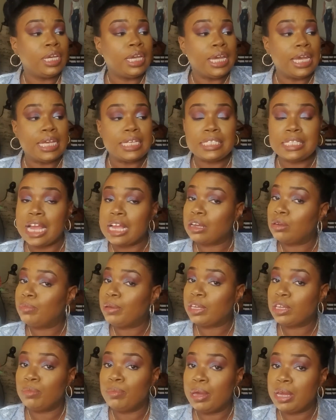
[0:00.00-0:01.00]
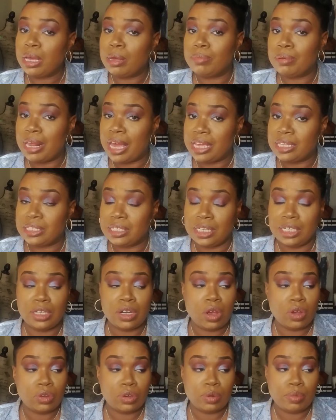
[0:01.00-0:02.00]
It's not going to make your makeup last any
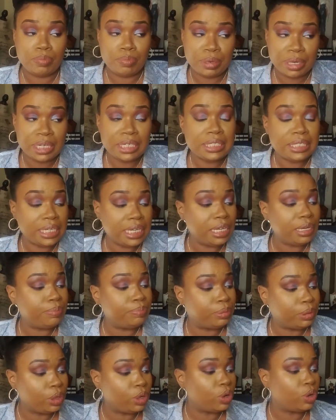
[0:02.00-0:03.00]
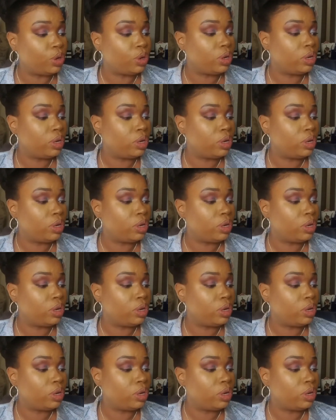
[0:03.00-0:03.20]
longer, but it did blur.